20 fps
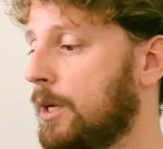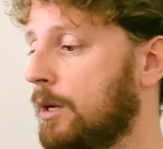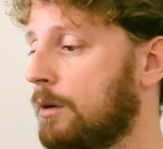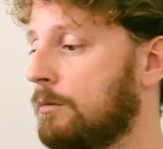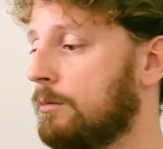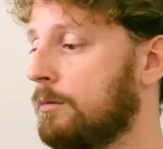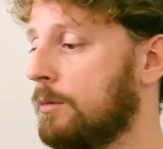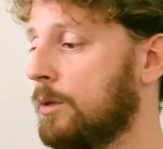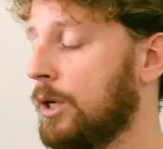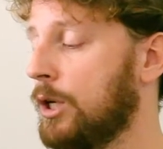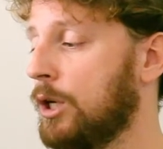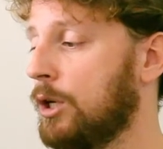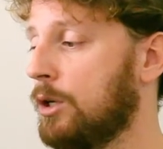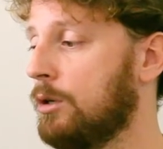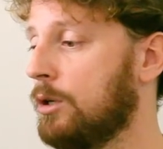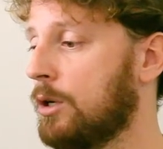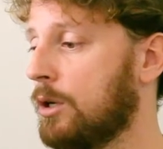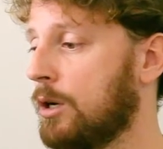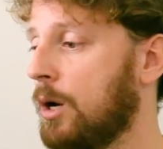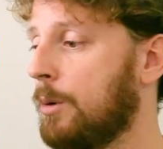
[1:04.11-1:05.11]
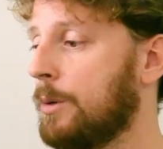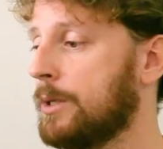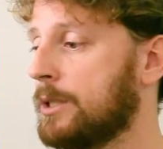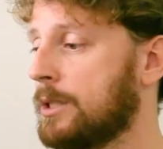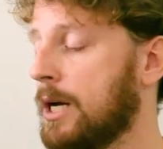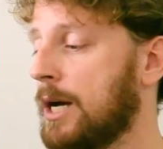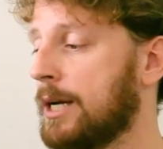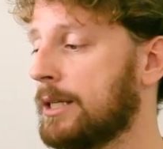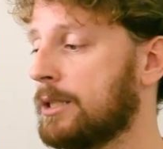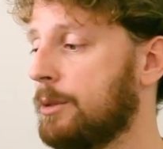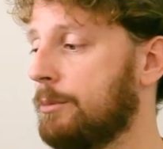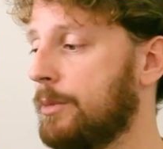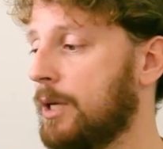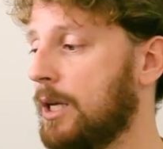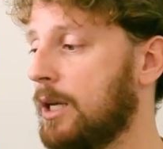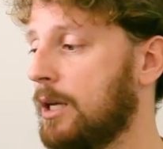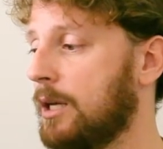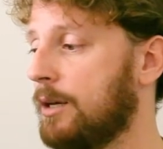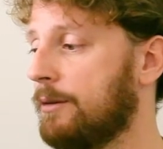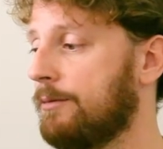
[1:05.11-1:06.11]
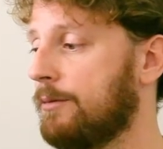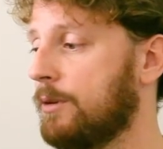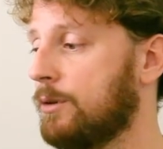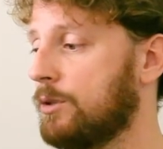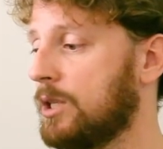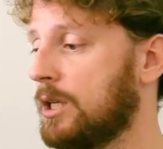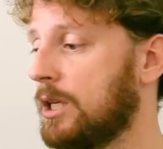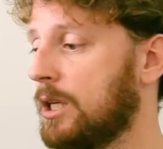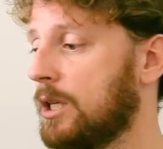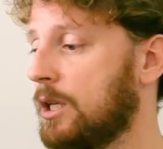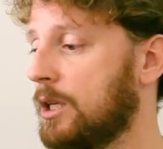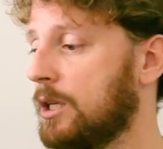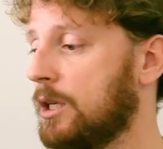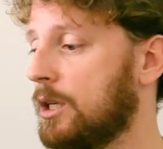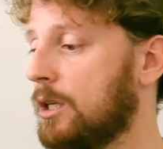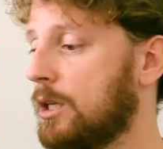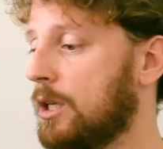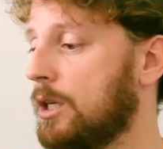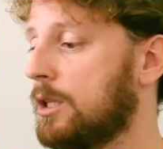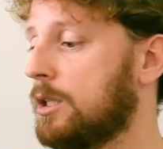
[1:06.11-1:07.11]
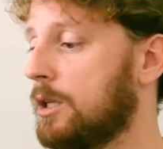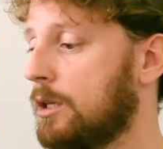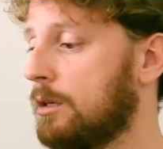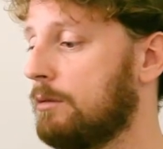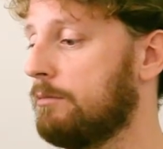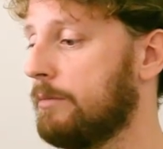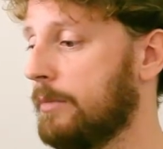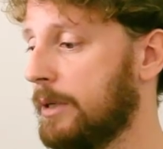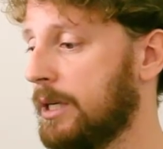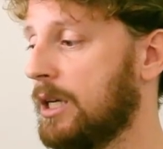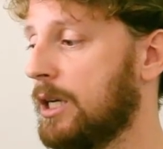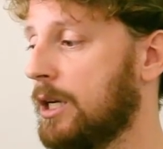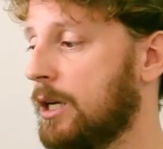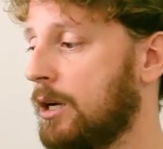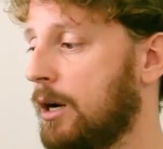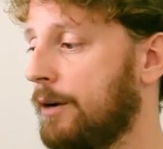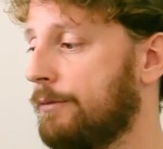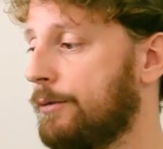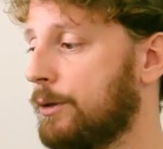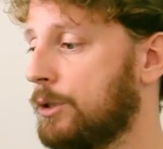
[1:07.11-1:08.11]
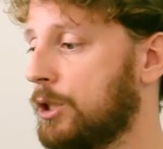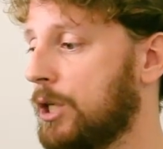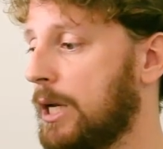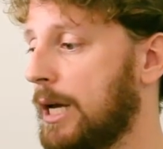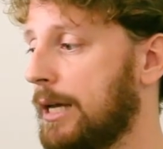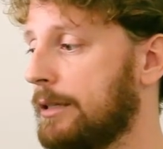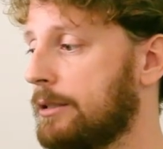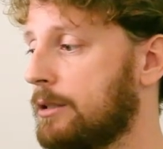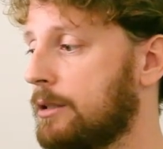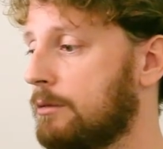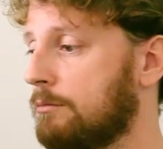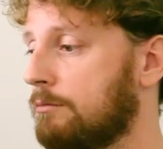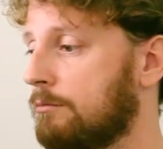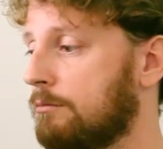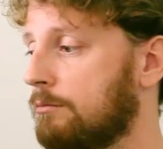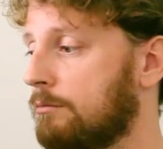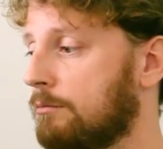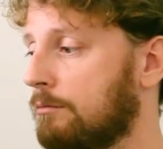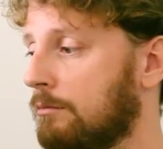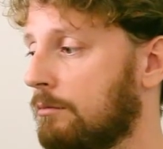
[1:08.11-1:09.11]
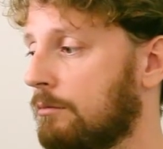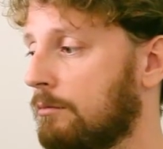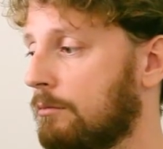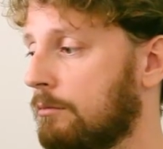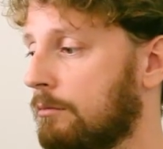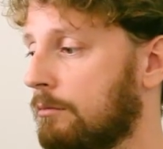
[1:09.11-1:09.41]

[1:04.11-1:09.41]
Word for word: know, you can always talk to me if there's anything you need to get off your chest. Yeah.